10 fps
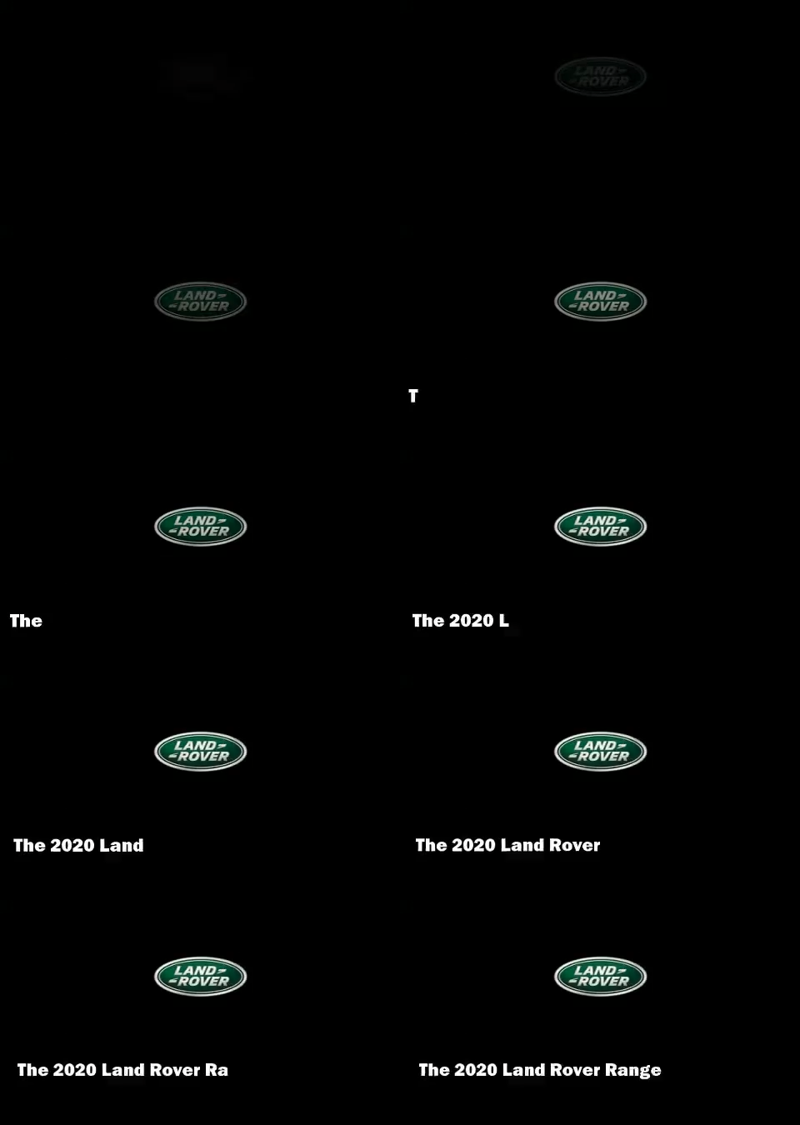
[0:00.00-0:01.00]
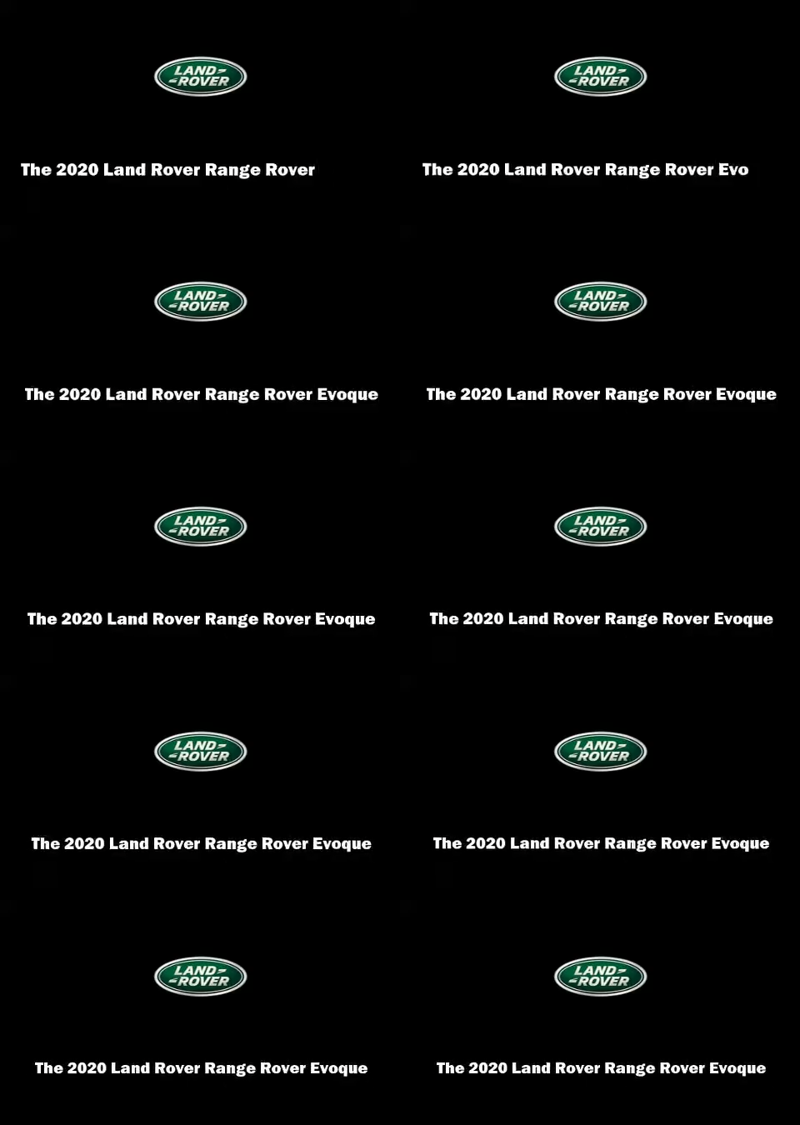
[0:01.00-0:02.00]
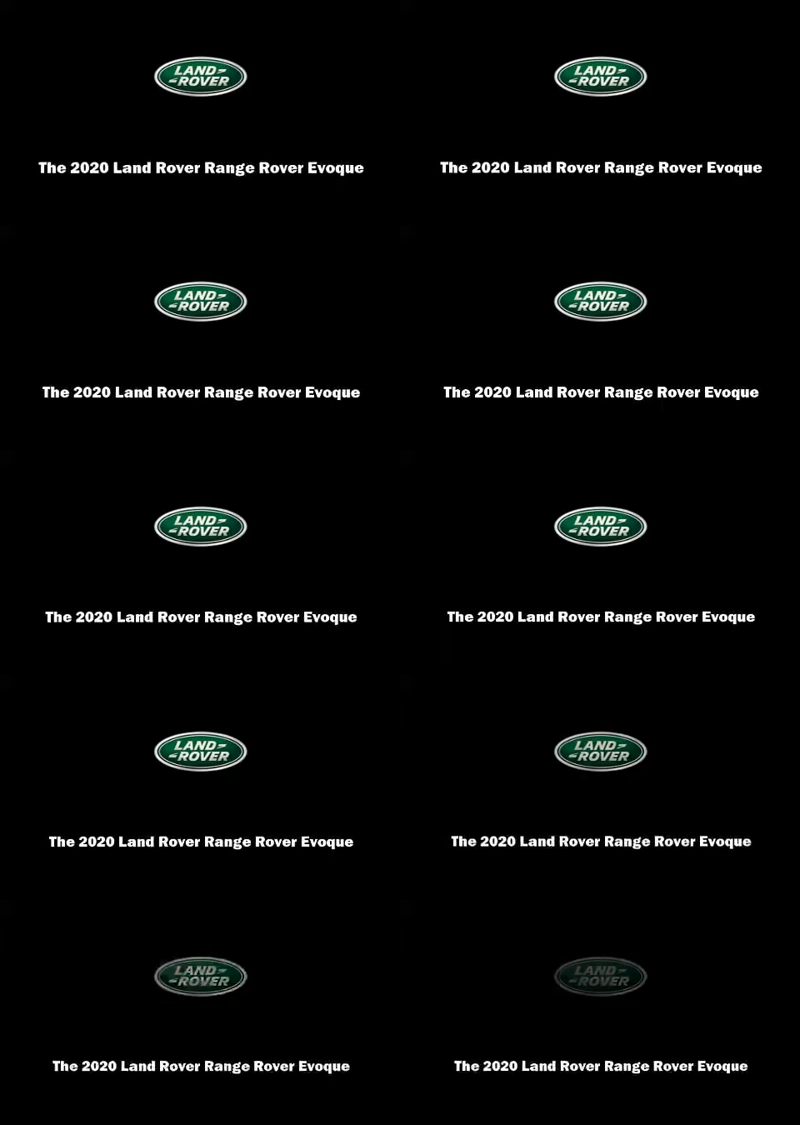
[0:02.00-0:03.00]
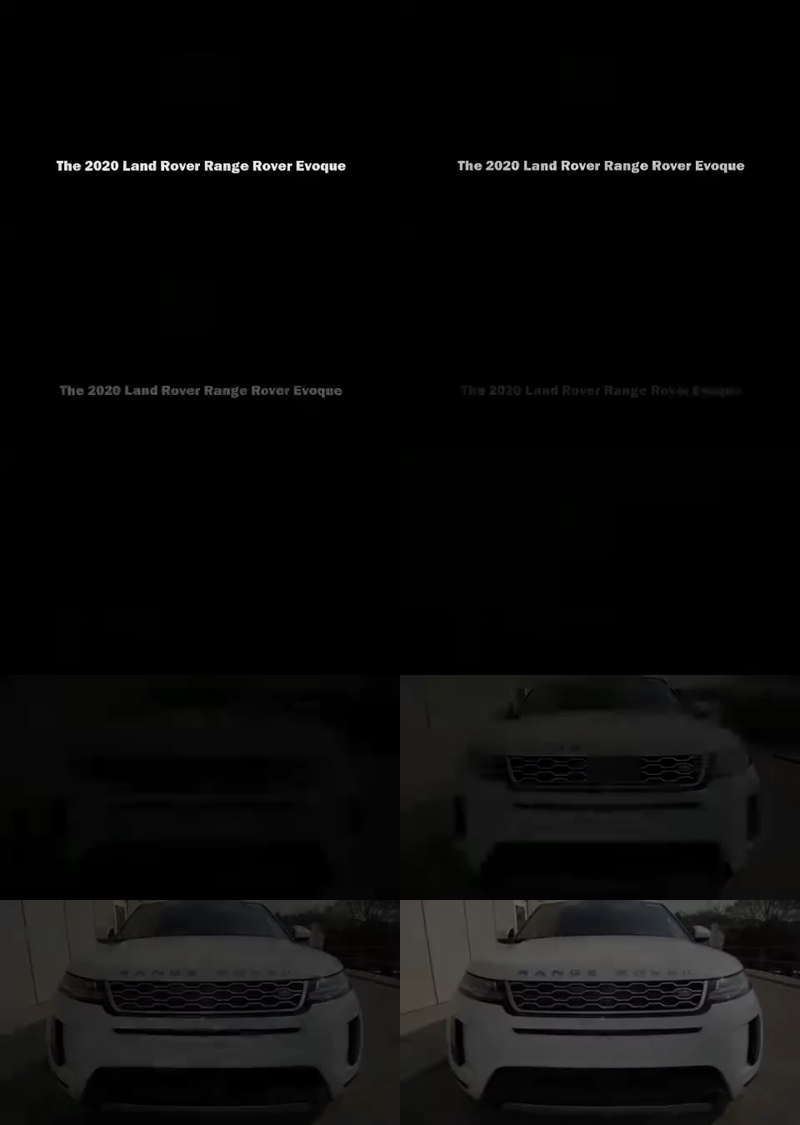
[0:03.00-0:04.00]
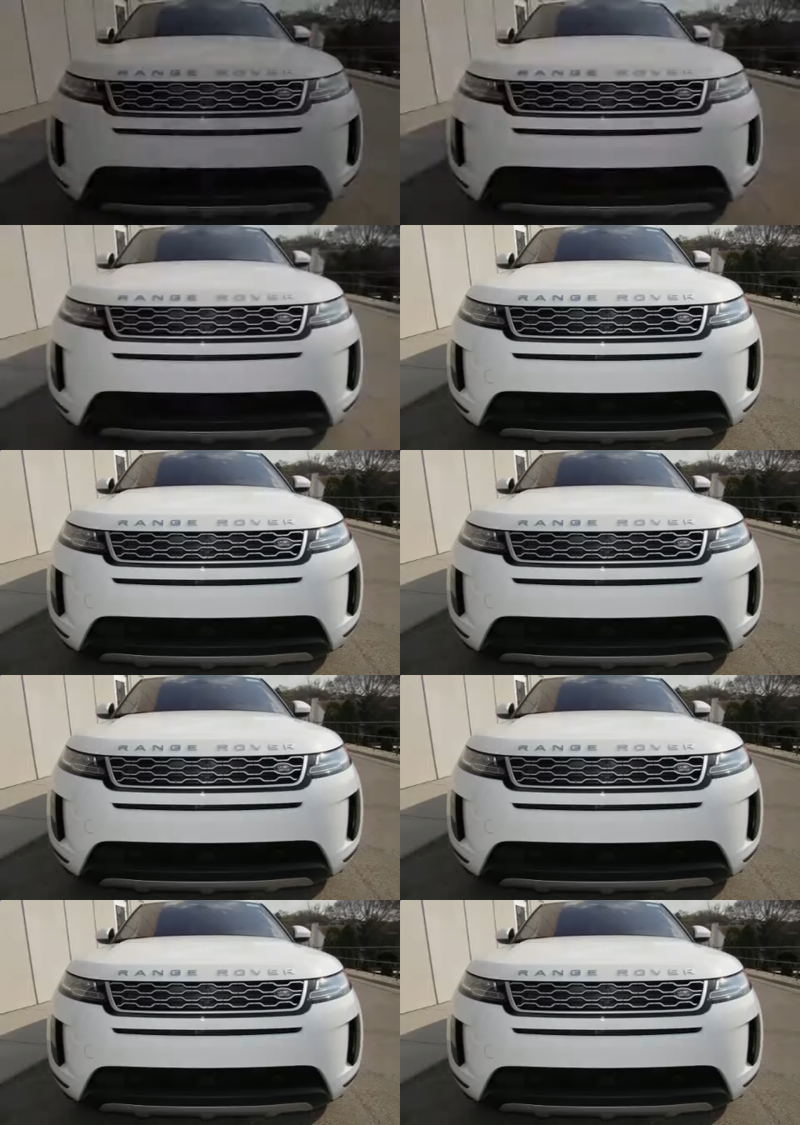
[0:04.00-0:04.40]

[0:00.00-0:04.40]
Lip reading: (no speaker visible)